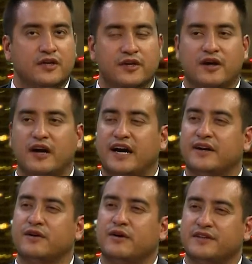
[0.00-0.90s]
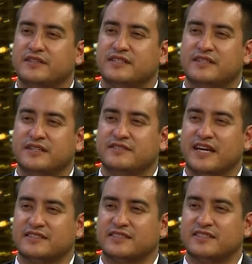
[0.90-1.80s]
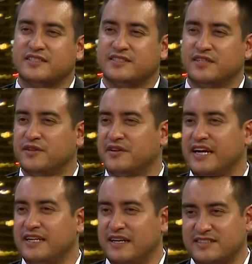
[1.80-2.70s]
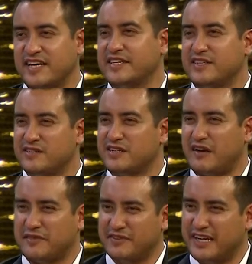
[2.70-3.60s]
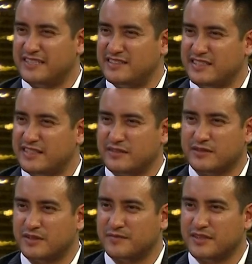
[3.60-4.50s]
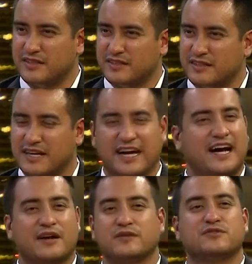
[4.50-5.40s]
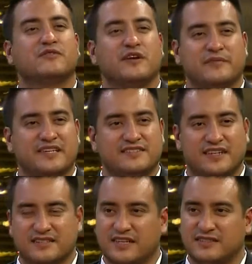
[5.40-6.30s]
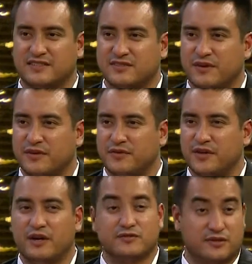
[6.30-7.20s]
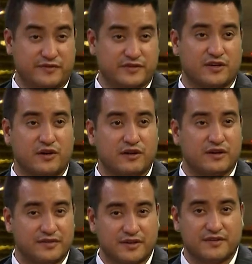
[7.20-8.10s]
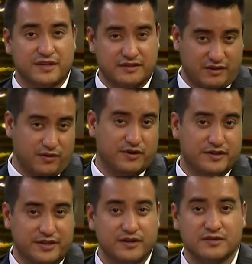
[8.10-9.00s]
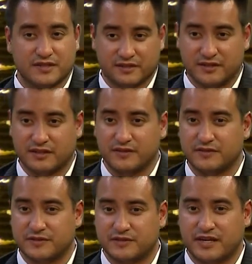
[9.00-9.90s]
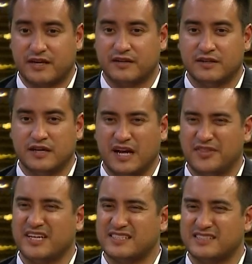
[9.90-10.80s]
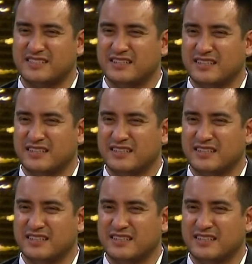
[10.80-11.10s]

You know, I don't know. I think in Texas, it's till they're ten uh, 10 years after they're 18 or something. I, I don't do very many sex cases, so I don't know. So if there's a caller out there that a lawyer that knows out there, give us a shout. I think it's